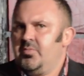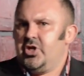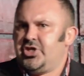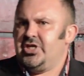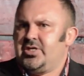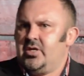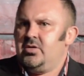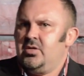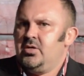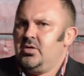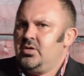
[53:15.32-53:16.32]
And
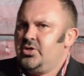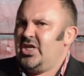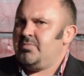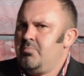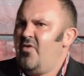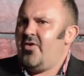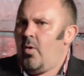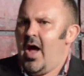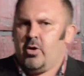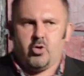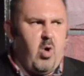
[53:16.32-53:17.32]
she's moving
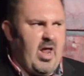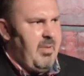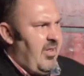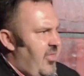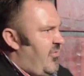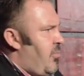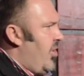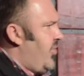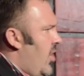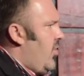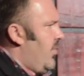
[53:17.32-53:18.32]
around quite a bit at this point, though.